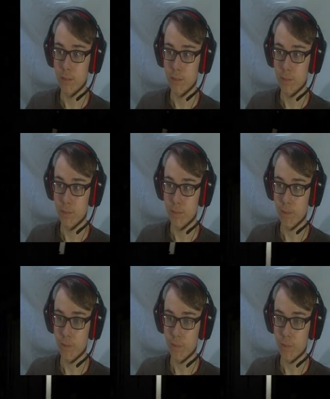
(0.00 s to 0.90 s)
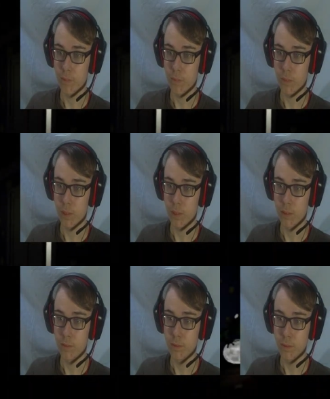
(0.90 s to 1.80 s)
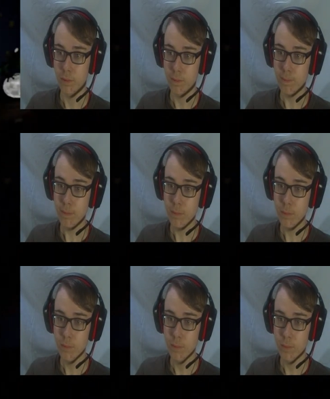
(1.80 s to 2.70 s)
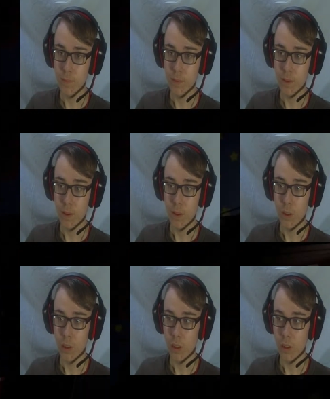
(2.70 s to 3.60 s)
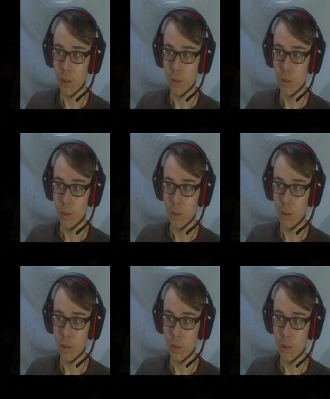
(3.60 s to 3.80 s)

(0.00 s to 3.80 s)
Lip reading: [no speech]